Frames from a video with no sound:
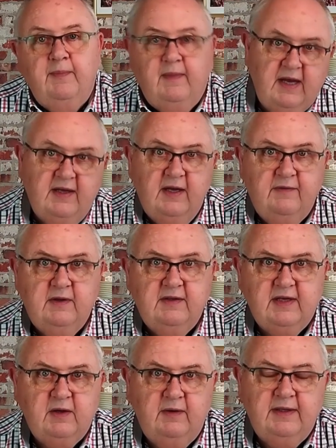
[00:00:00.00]
I cover it
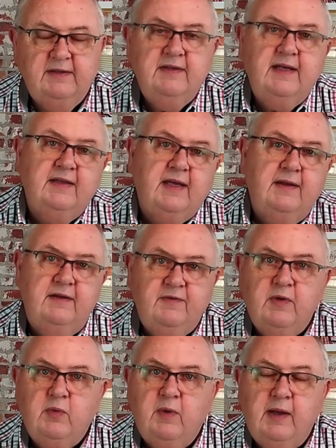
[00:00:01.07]
now and it stays like this
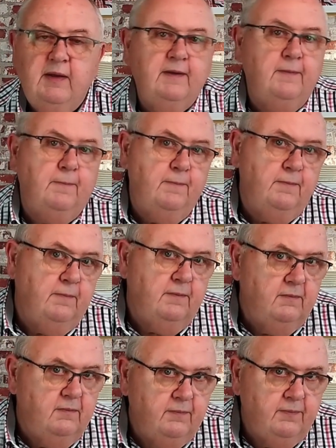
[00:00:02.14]
for a while.
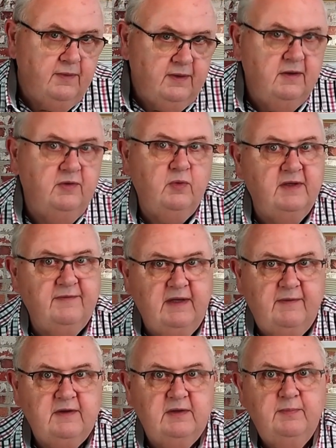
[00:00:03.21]

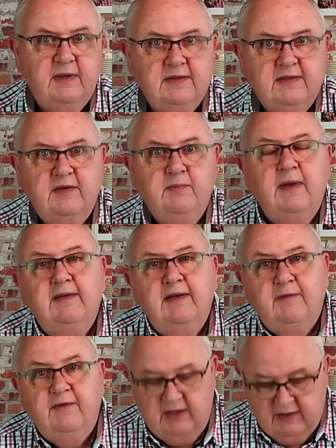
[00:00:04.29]
25-30 minutes in the
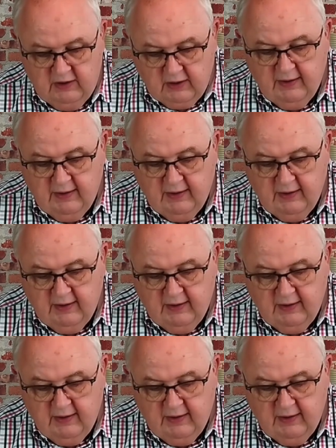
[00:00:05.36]
resting phase.